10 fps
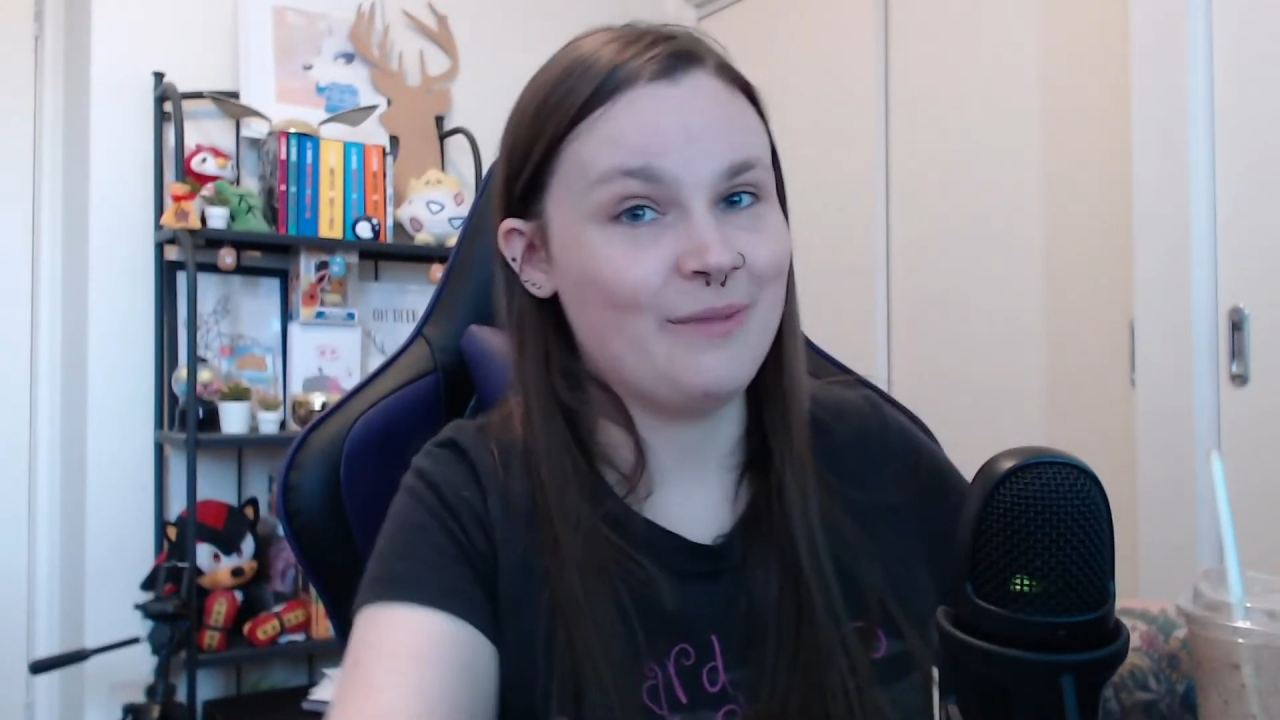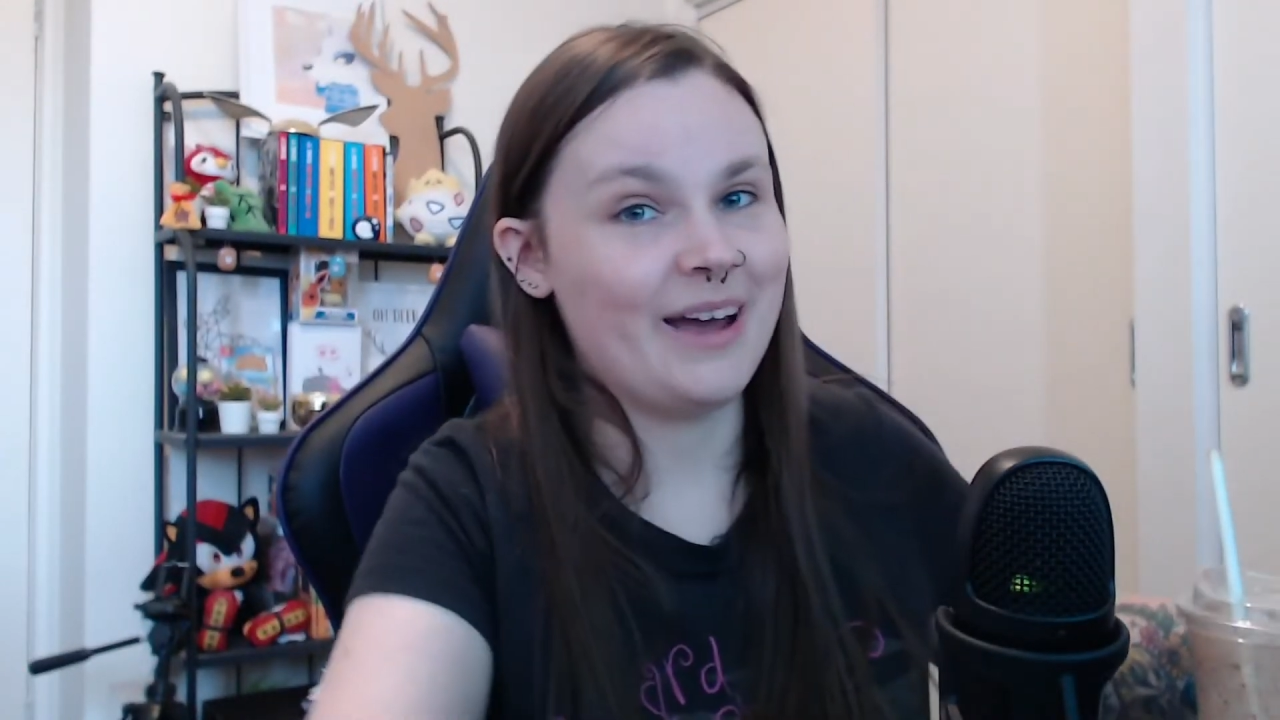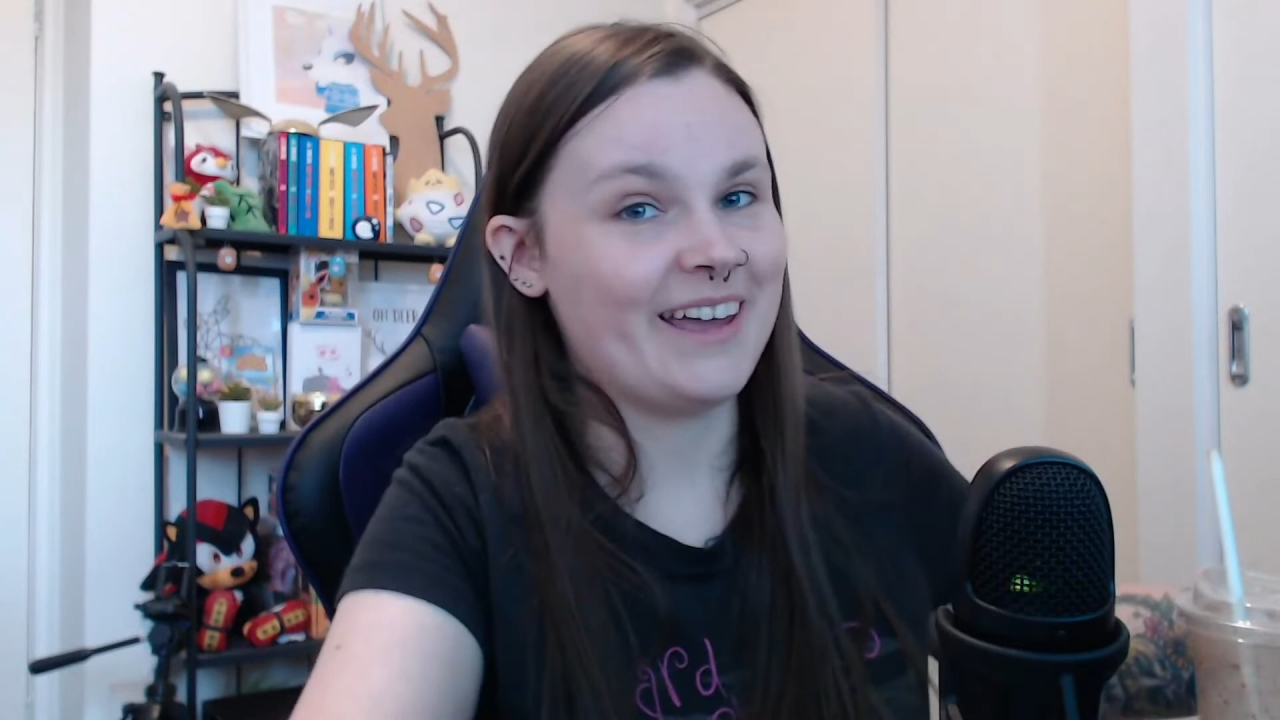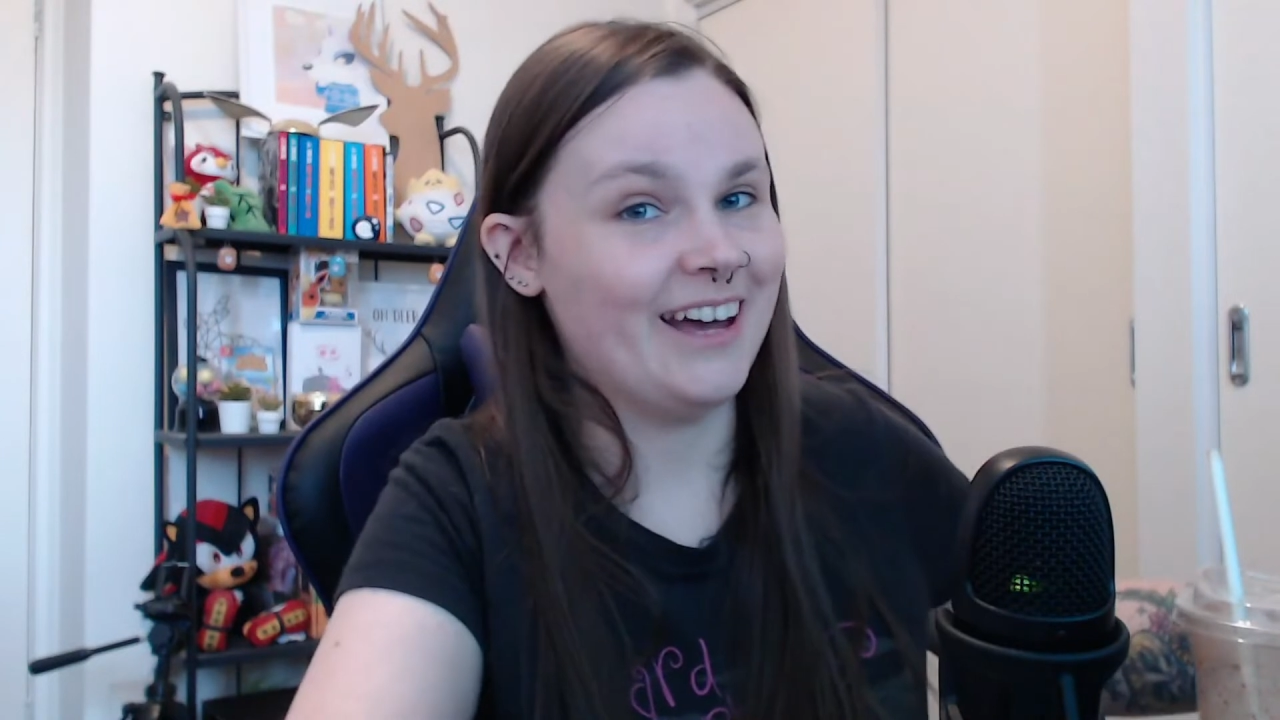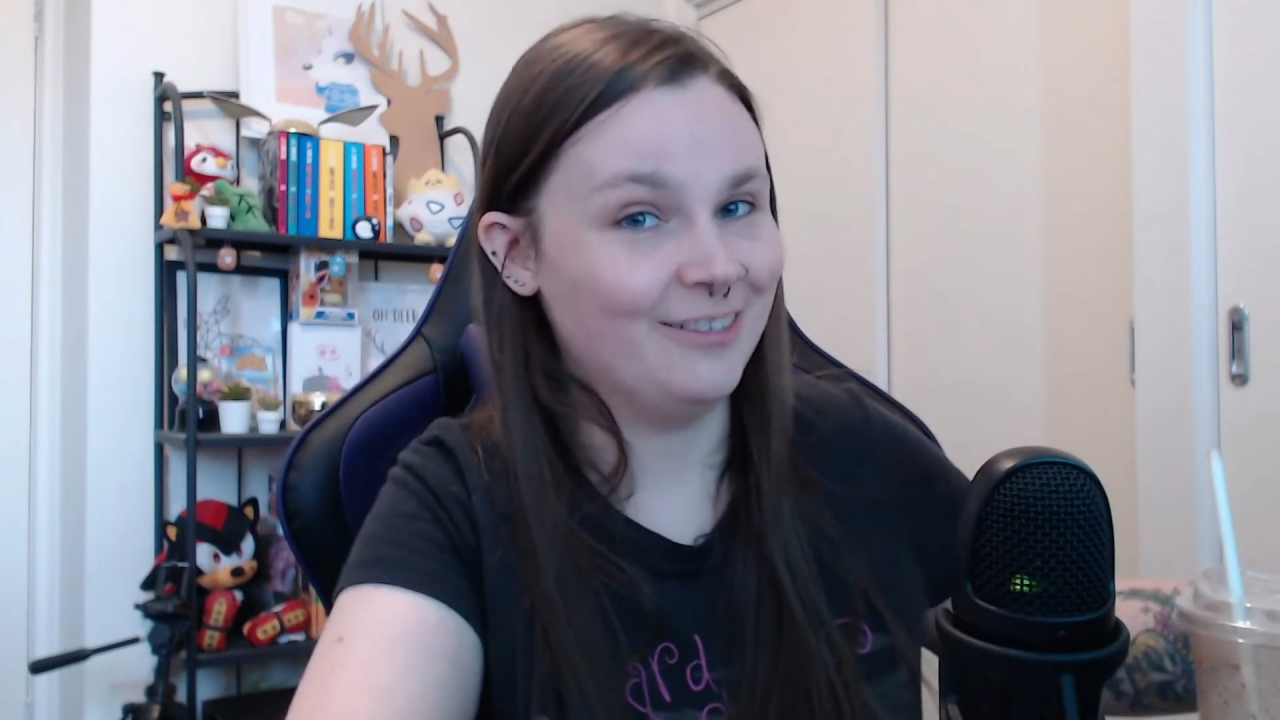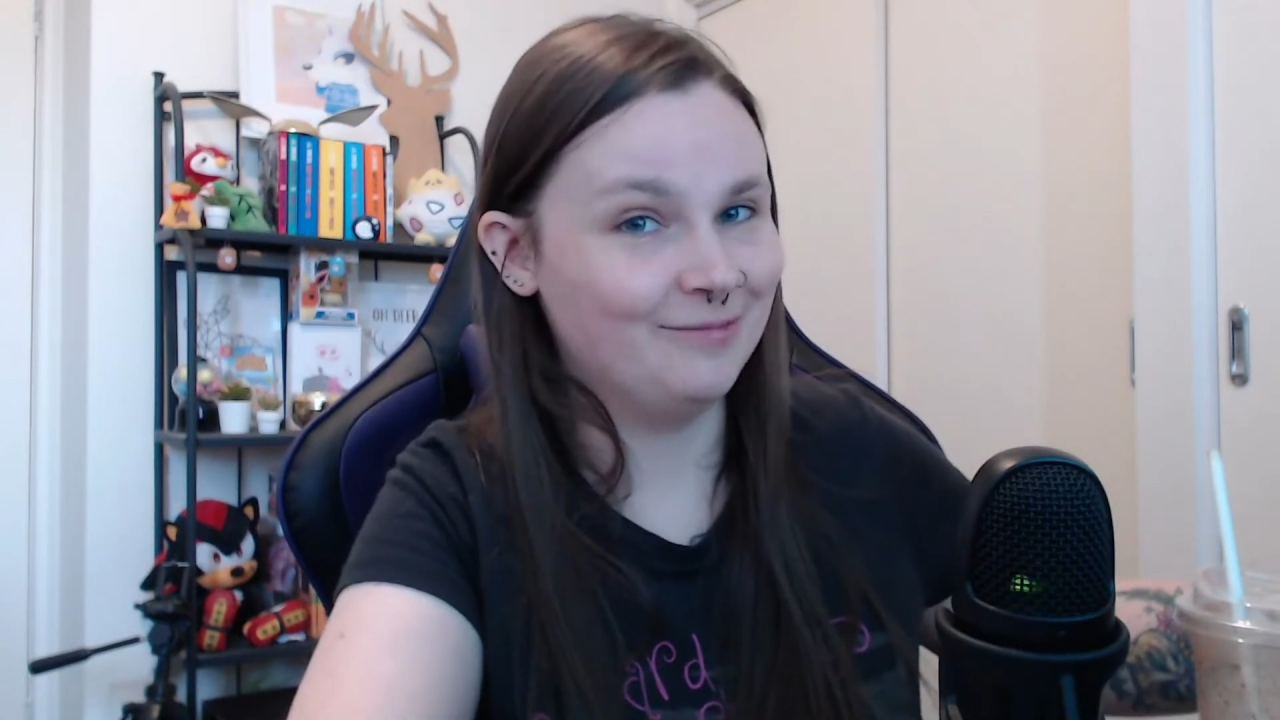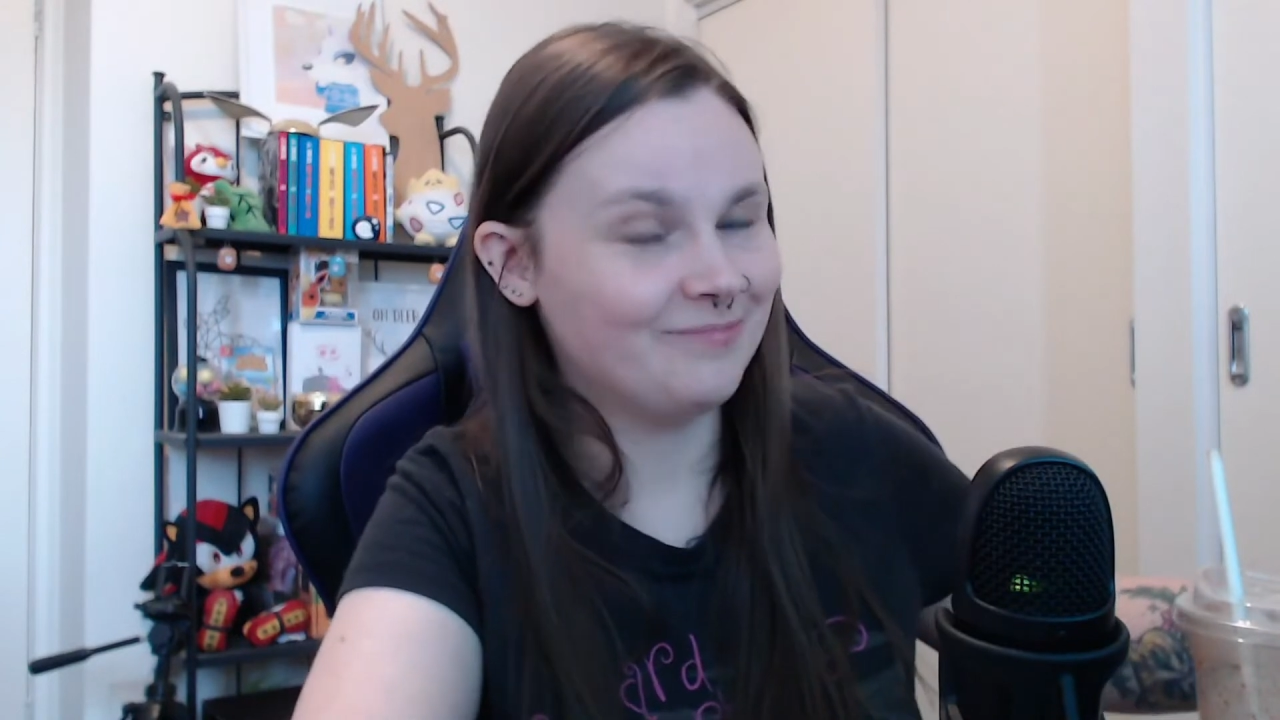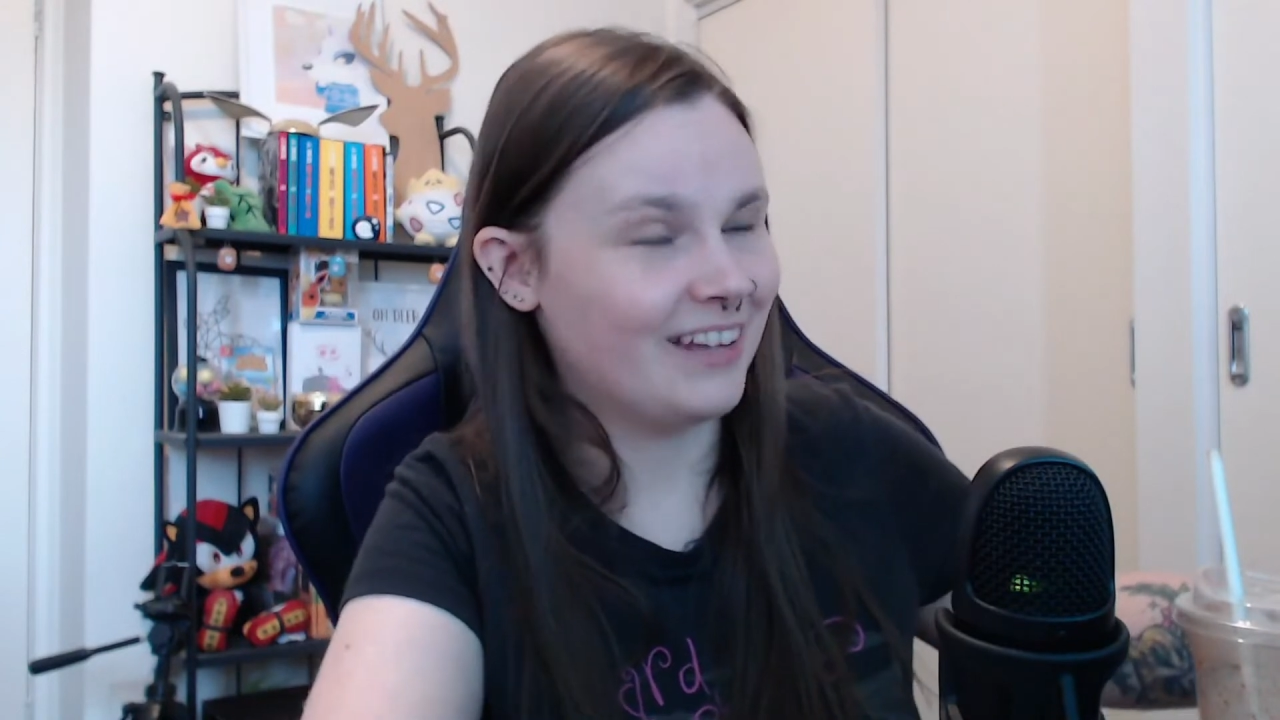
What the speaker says: my account